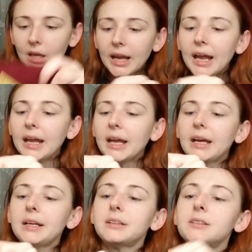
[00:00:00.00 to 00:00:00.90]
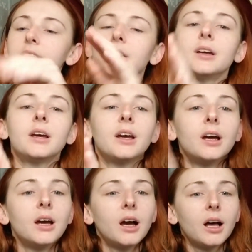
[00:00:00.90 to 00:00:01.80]
And
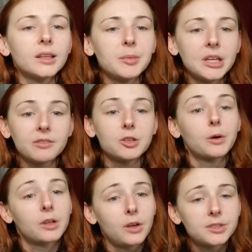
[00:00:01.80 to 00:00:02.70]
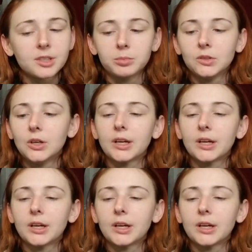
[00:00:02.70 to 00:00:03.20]
let me give you a close-up look